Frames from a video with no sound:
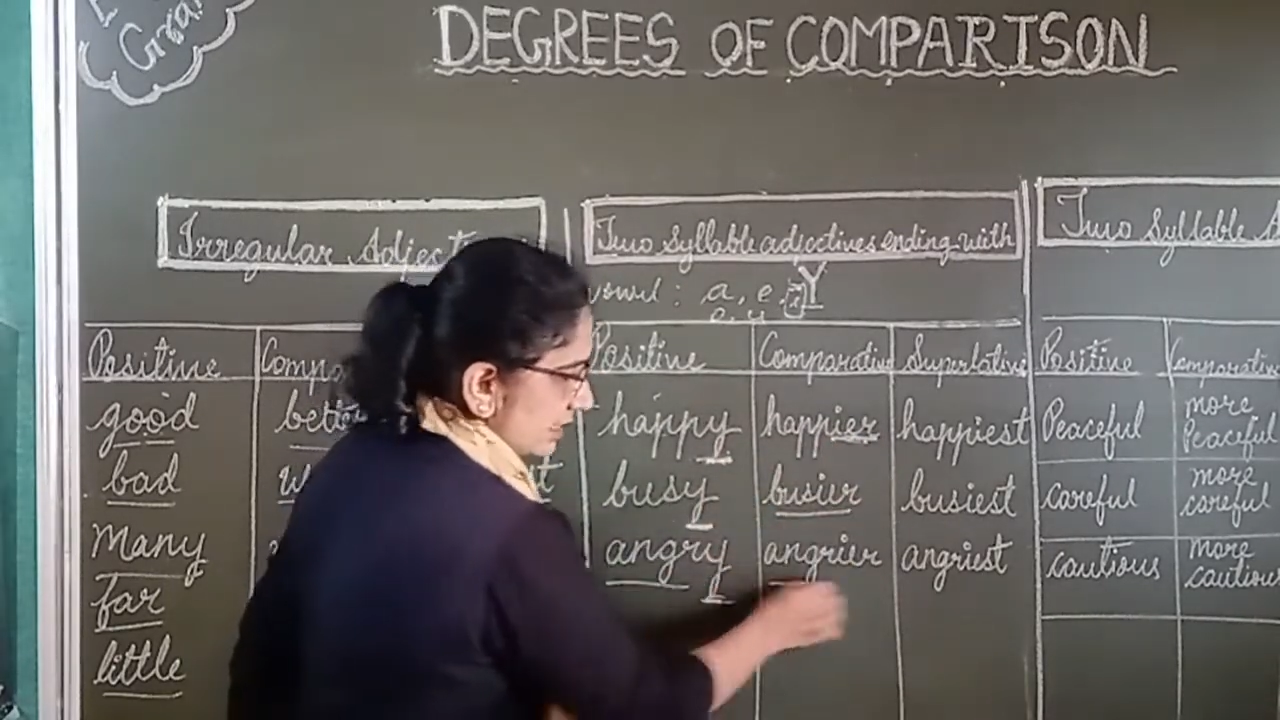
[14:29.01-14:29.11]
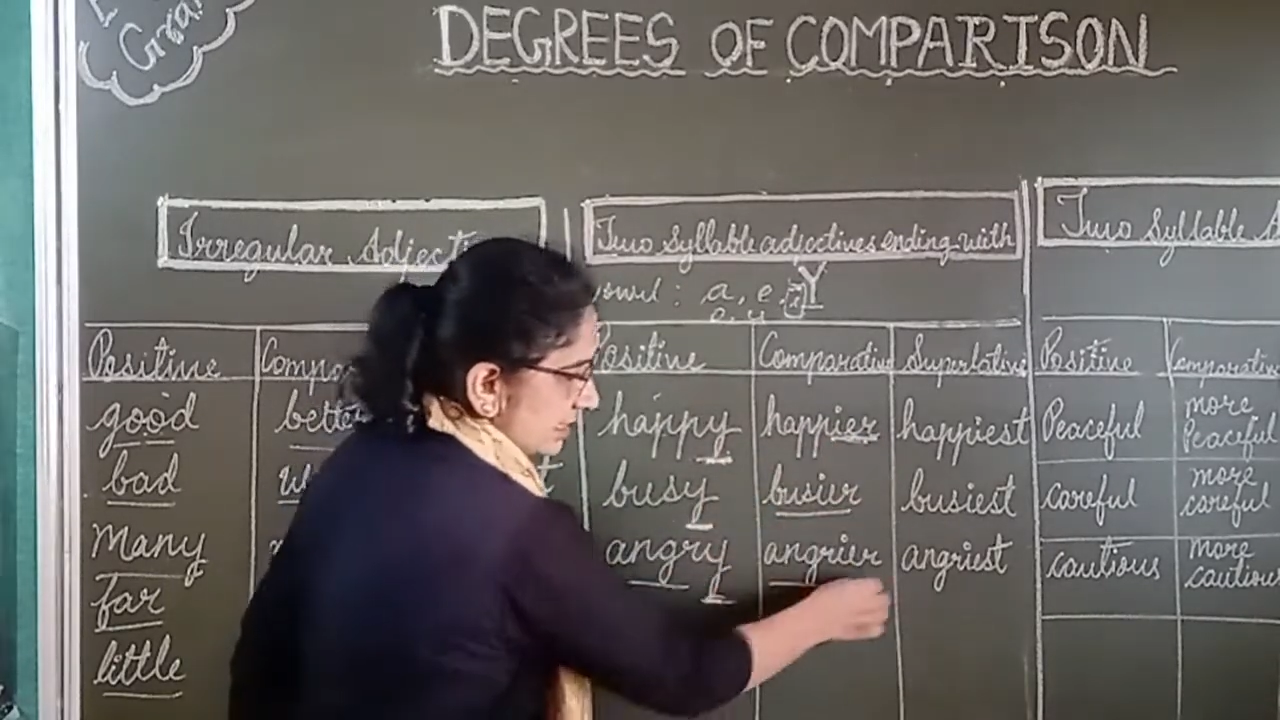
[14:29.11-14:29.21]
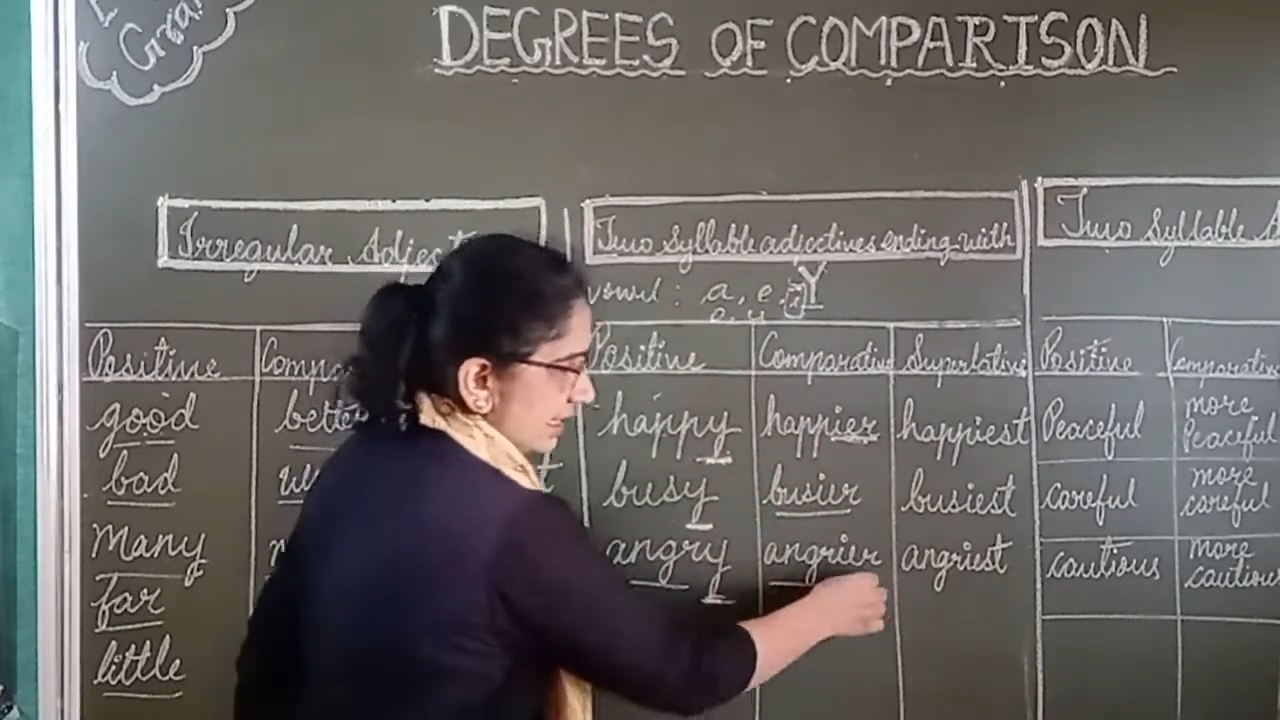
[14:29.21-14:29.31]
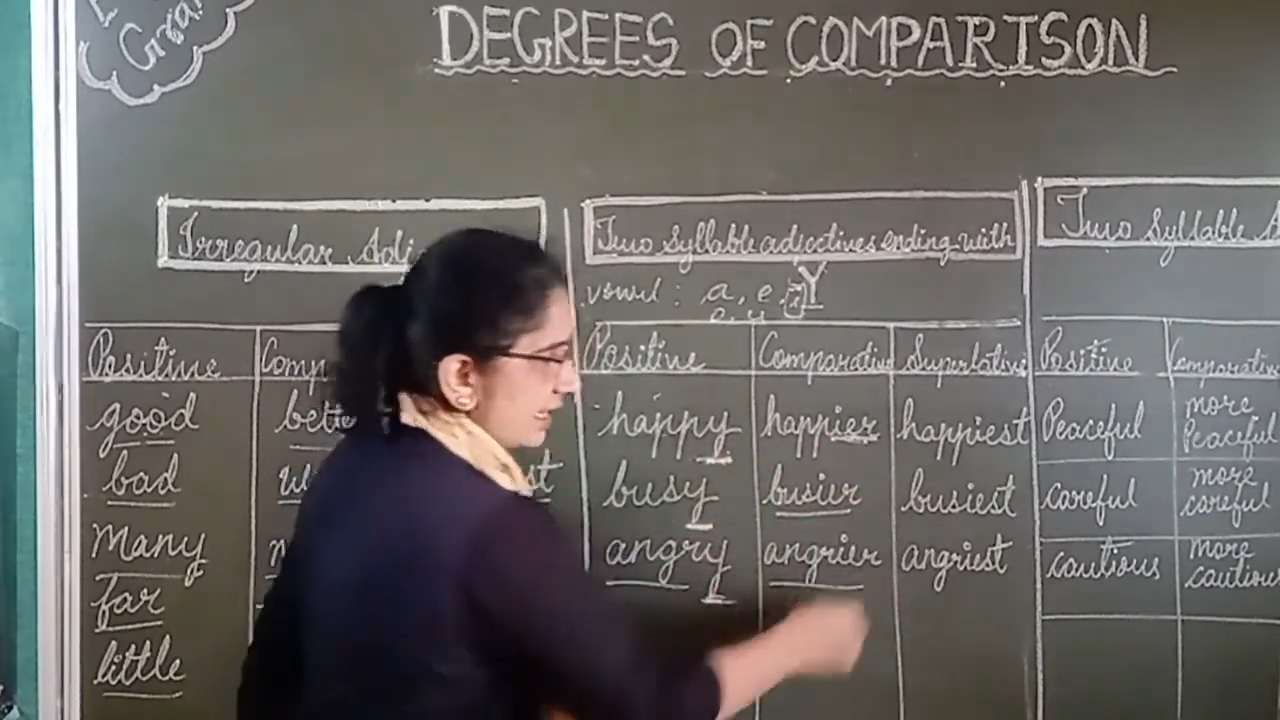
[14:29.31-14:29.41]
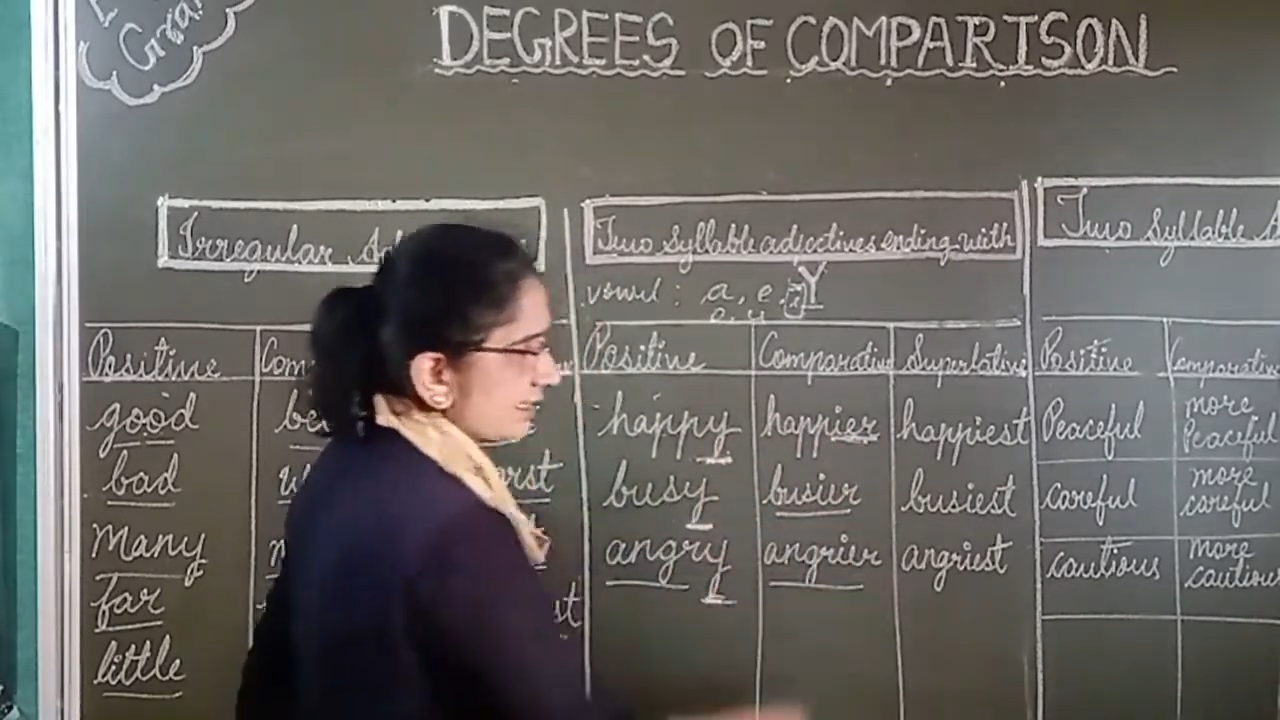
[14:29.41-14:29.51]
and
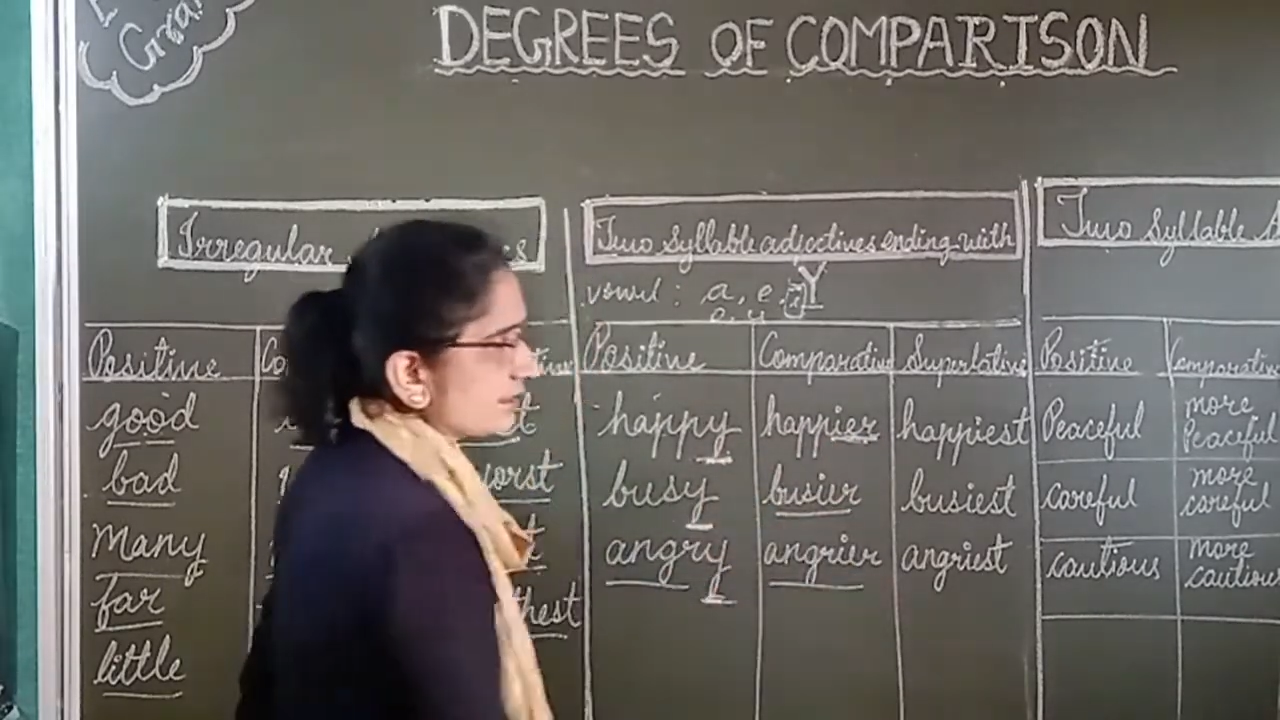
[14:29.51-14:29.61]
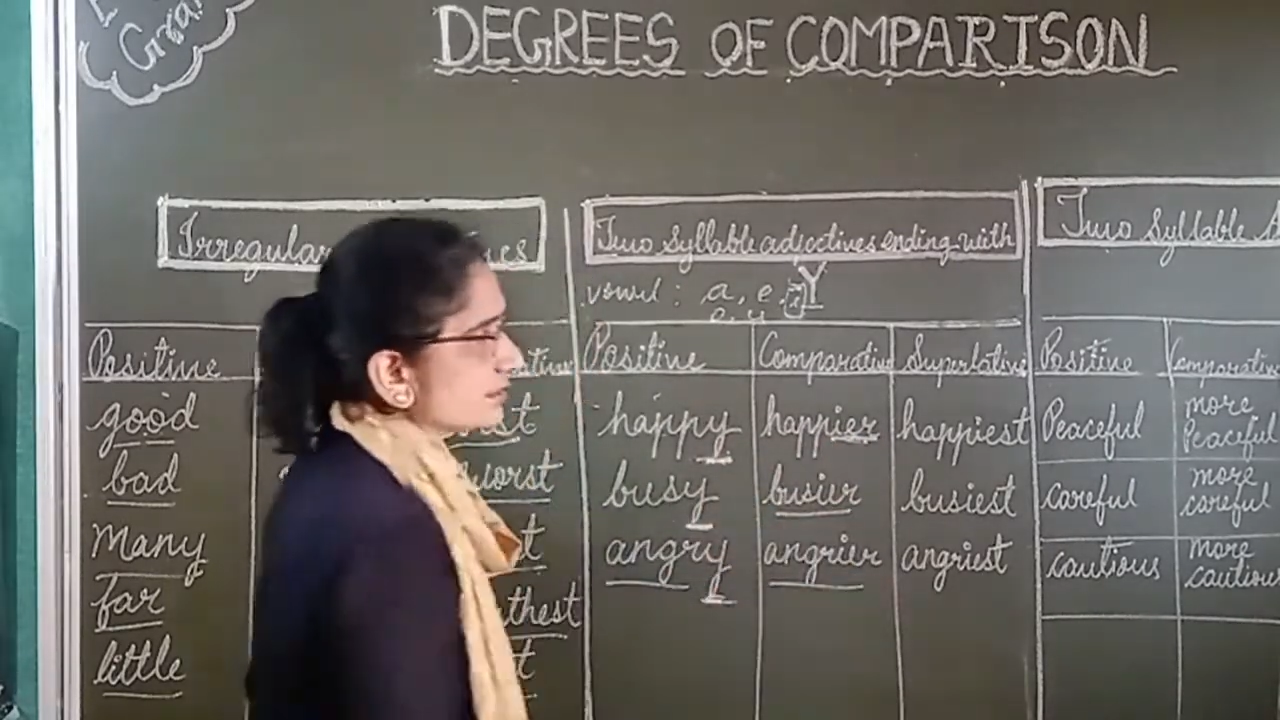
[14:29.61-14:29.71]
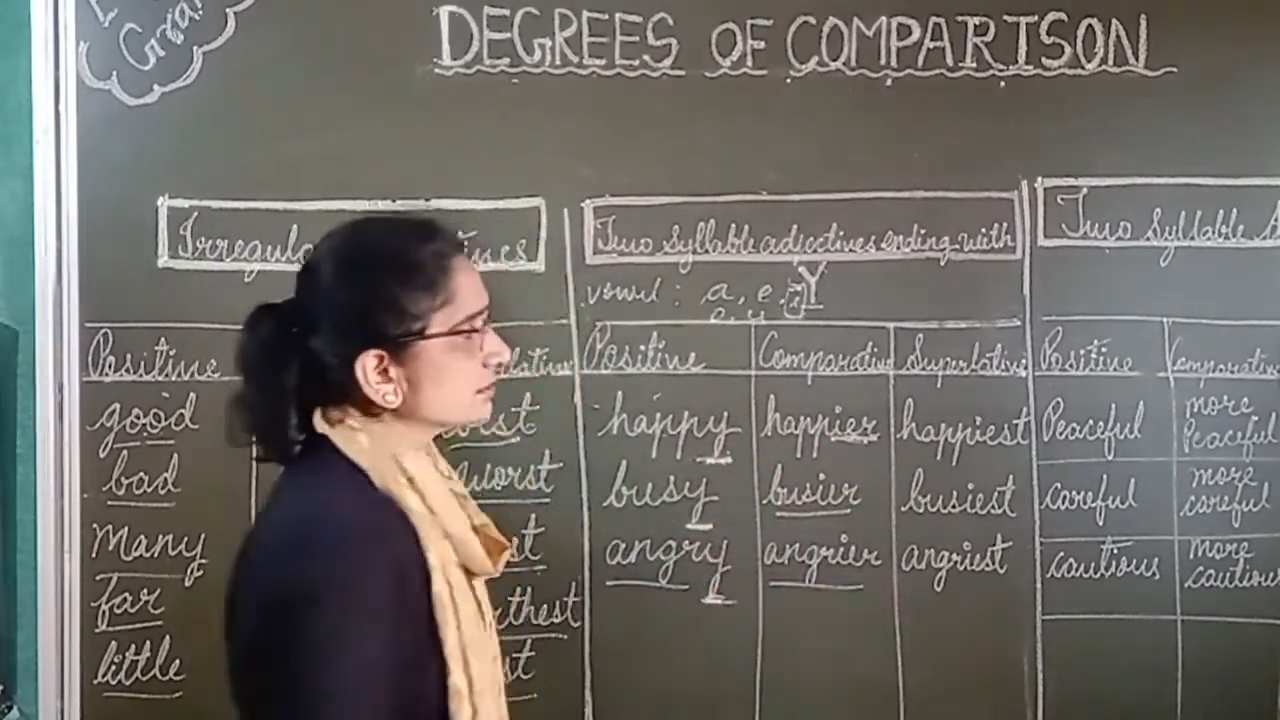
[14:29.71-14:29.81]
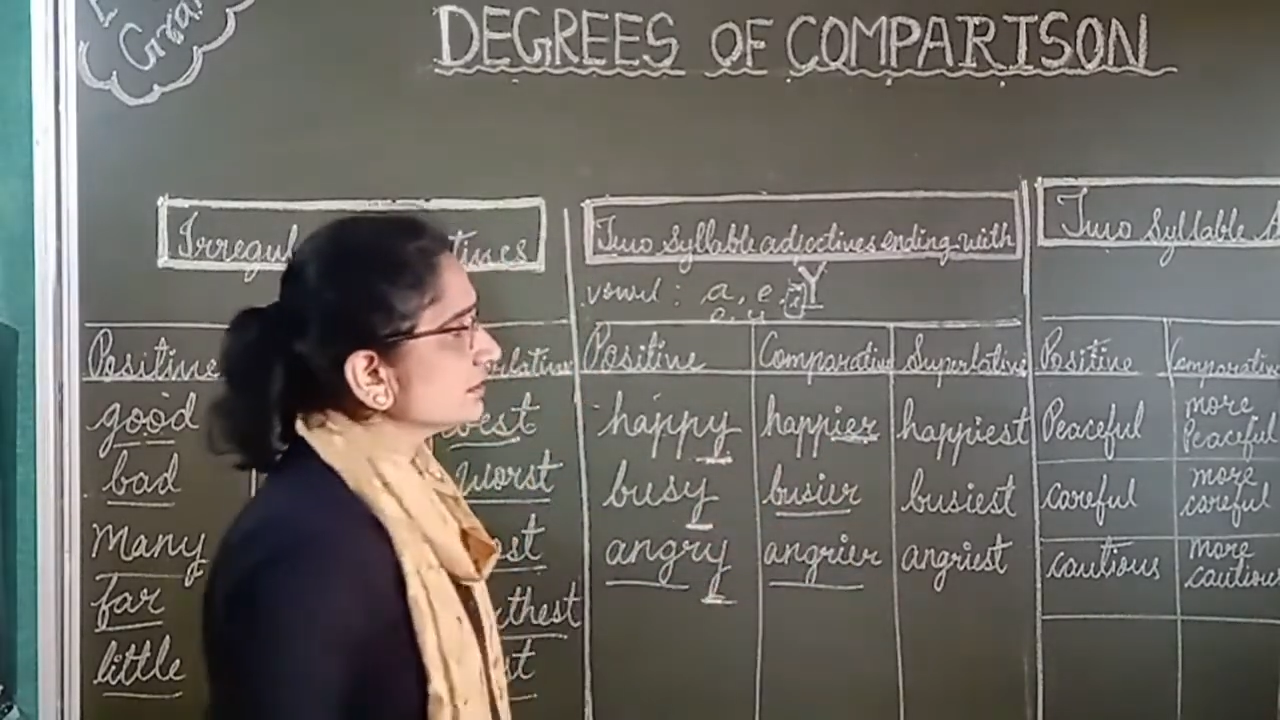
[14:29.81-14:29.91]
angrier.